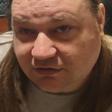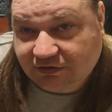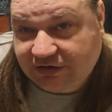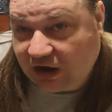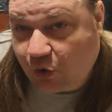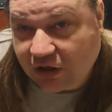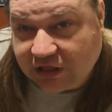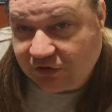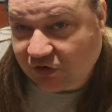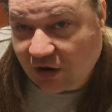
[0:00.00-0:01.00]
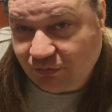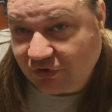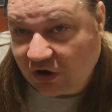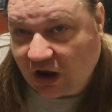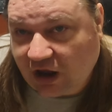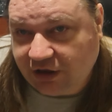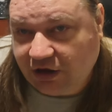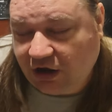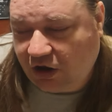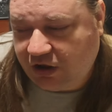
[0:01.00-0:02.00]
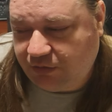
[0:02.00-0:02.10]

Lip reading: stick with the drums or not. You know,